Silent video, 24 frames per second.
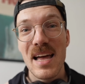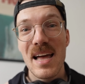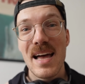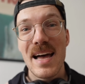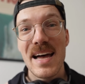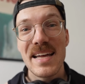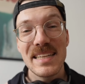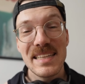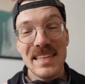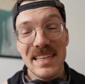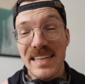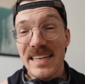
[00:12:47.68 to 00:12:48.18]

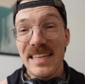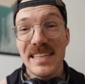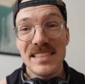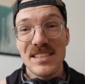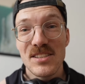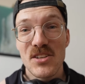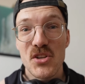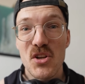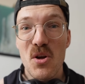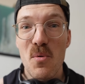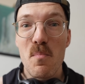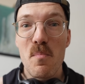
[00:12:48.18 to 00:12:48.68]
at
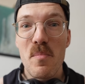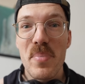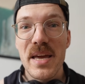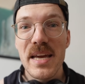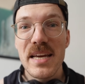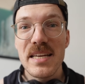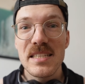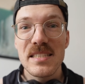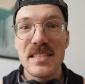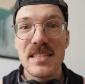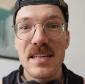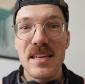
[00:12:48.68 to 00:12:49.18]
least not on
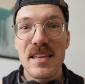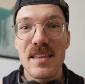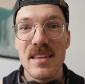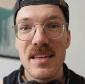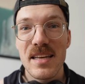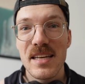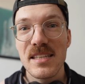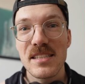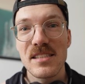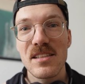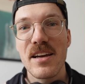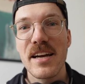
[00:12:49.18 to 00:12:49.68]
basic
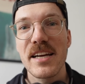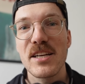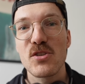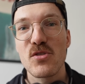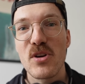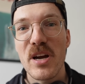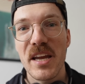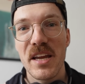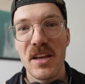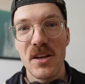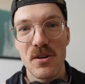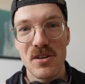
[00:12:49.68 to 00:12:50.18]
things like
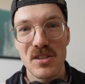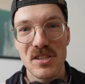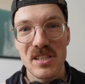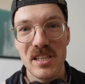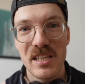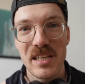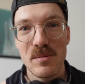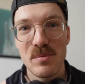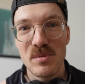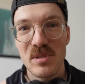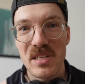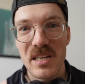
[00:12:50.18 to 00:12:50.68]
tracking your
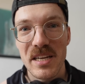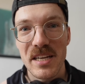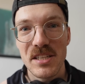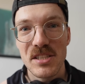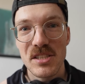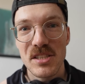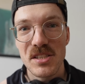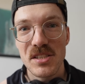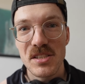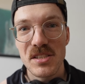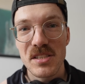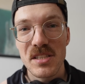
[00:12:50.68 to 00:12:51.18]
sleep
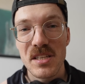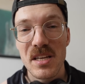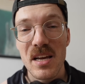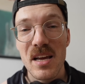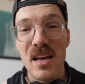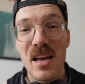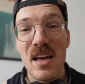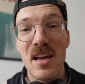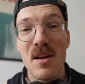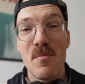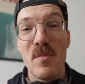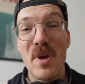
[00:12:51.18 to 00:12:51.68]
stages.
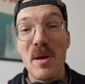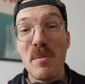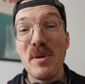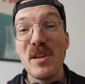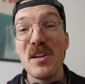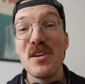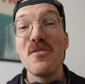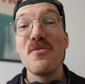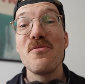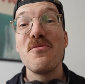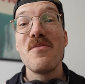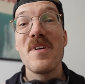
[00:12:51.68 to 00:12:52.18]
Maybe
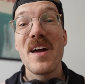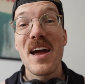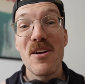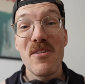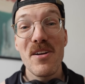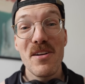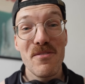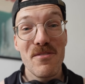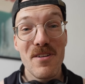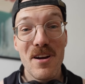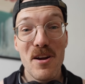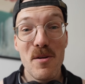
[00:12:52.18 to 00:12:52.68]
the
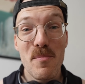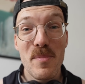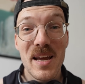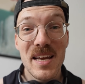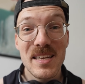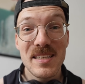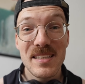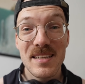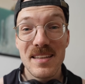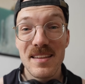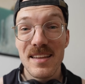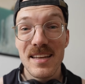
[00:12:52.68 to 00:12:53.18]
very, very
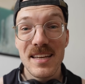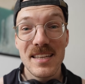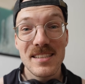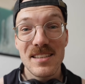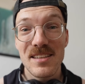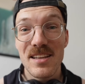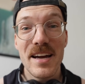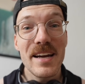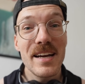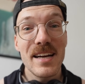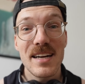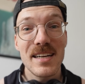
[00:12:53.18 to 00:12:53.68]
basic things,
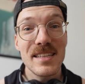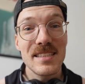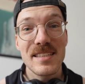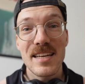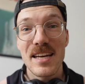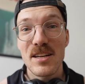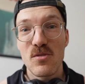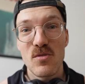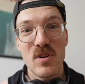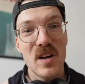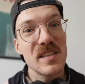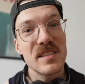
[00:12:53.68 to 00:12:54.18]
like I
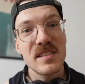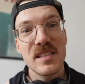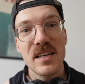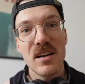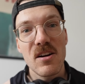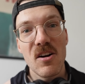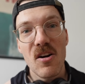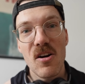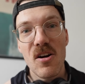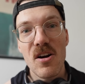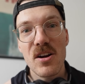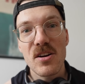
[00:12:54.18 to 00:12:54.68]
said, resting
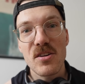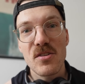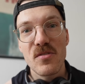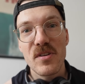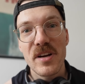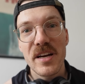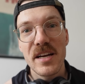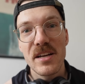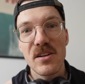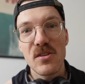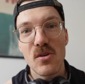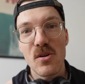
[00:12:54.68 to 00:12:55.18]
heart
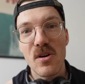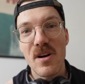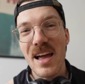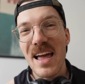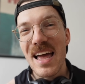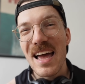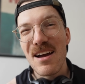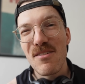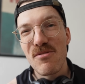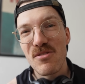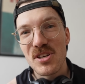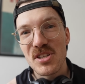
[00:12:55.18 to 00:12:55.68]
rate or
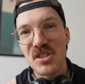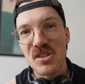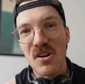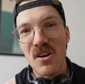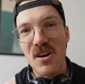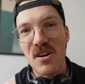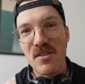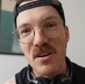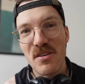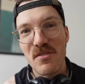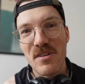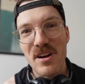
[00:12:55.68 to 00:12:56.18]
average
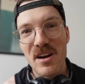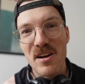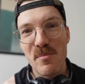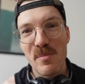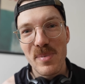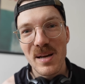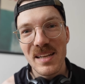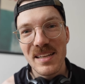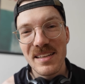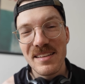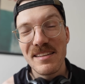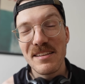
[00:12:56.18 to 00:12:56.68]
heart rate
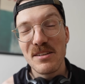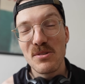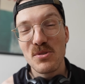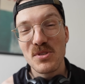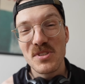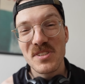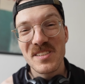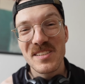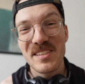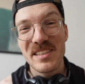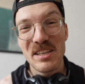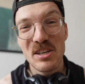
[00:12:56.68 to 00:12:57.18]
variability
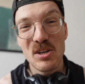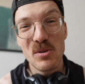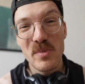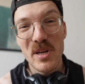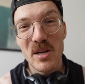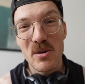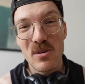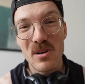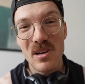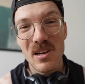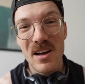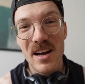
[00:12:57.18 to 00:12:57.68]
could still
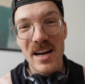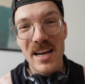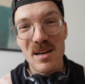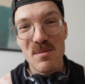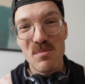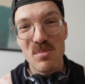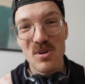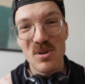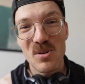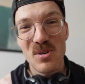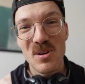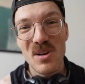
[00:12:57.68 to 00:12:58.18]
be
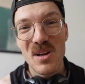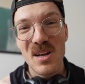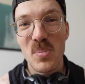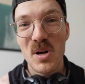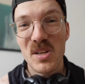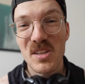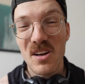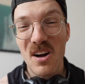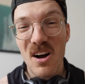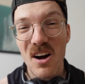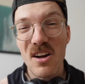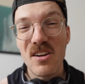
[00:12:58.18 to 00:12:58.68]
reliable,
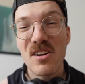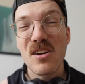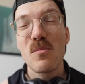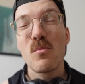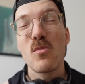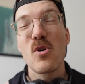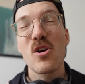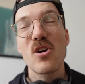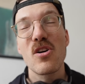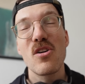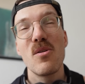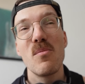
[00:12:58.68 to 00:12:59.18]
but other
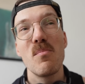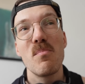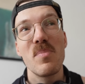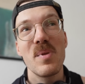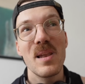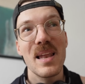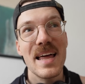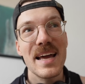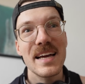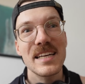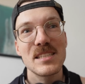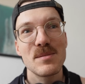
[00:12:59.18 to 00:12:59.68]
more
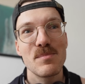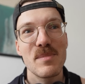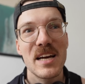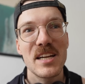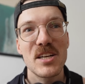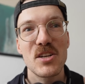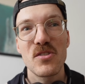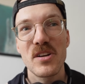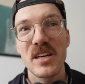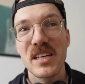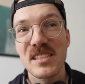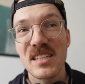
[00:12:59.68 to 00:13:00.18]
complex
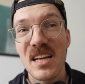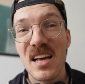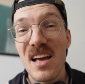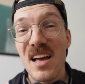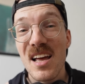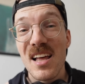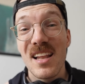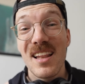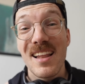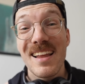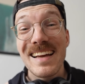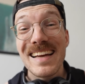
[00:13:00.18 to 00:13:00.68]
metrics,
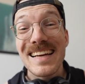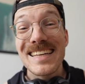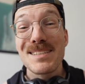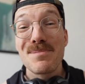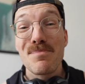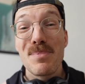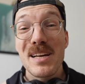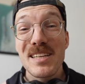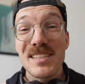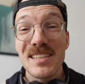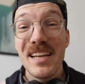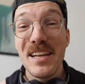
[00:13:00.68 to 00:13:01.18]
like
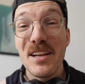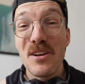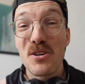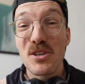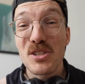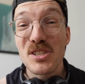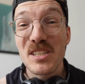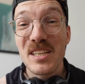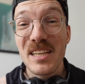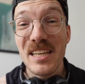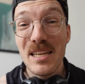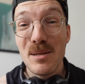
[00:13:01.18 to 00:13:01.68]
especially
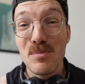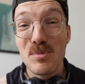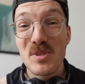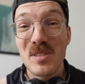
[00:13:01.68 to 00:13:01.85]
your sleep